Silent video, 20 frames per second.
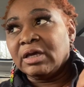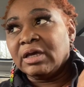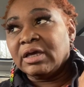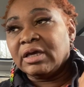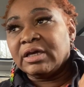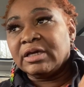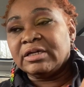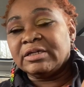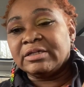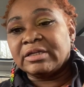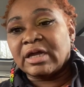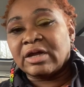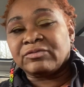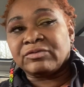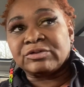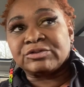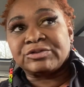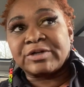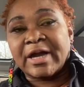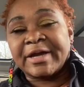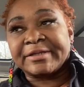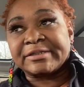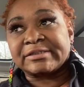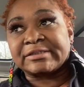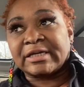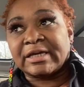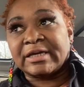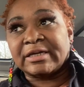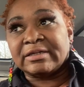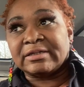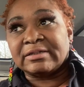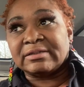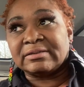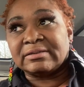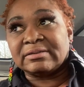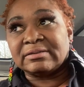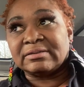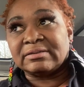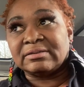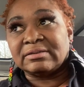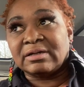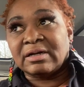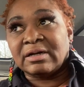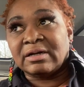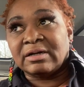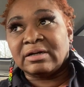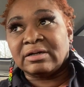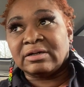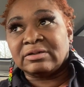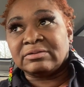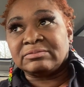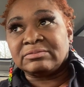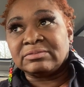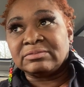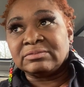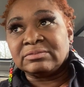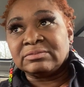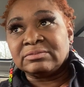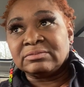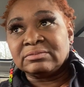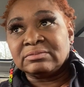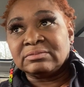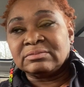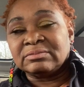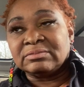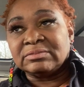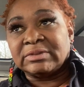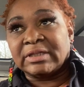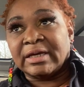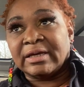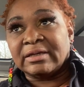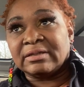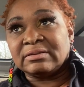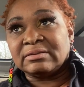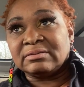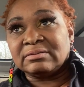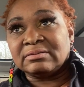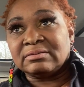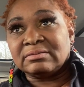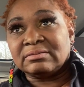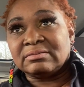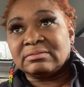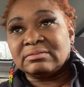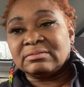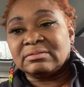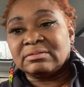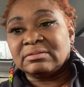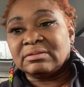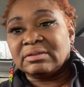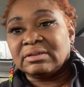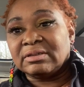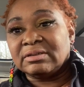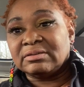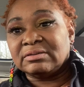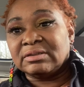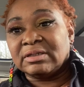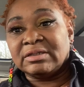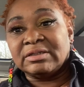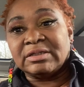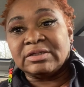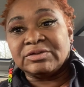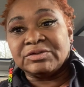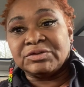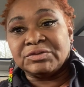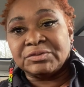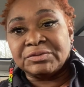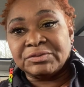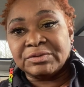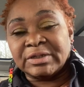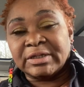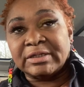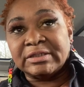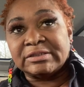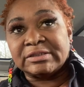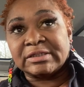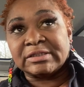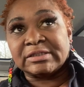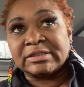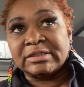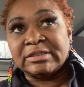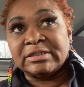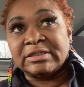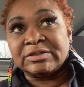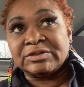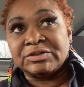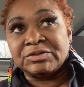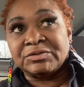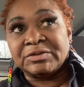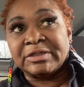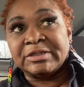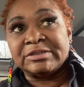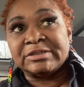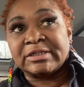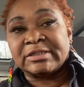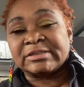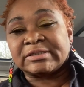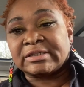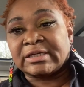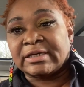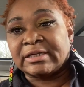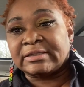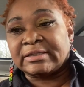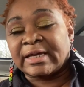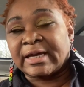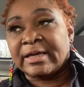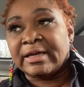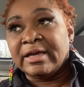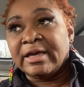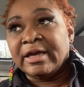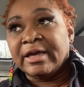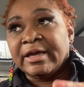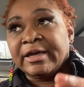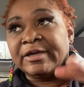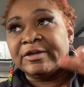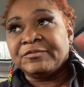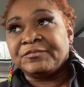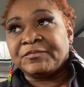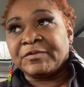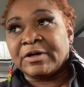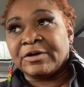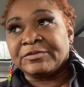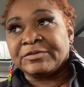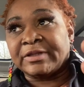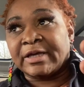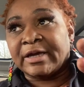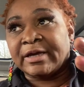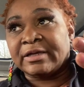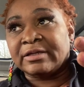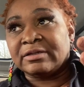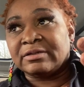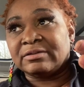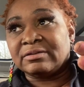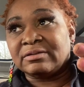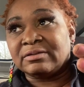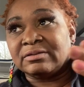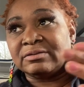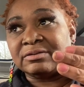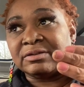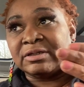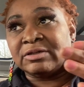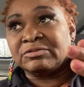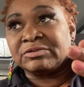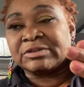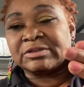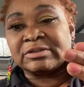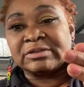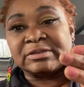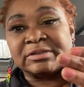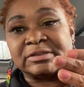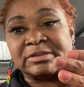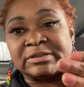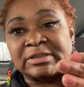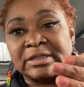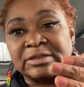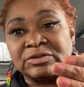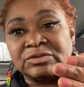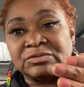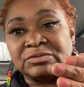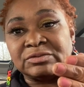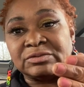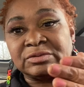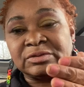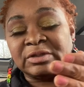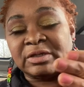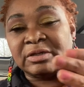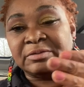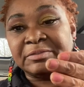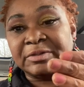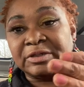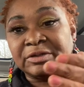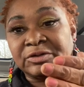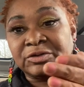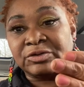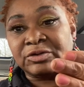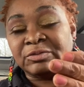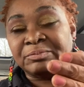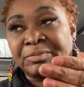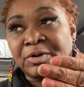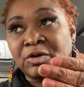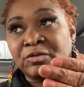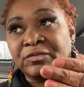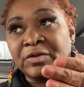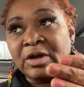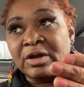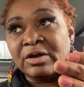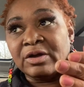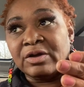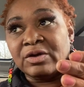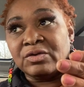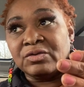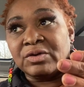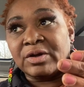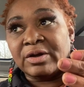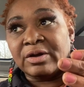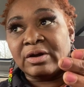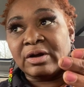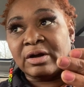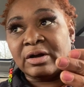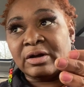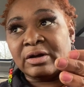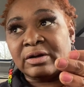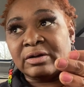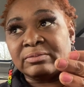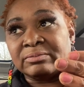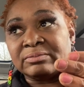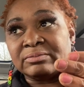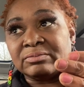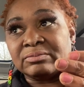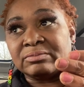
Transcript: never tried to say that he didn't do. He didn't do it. He just said that he felt that it was consensual. Him and the girl both was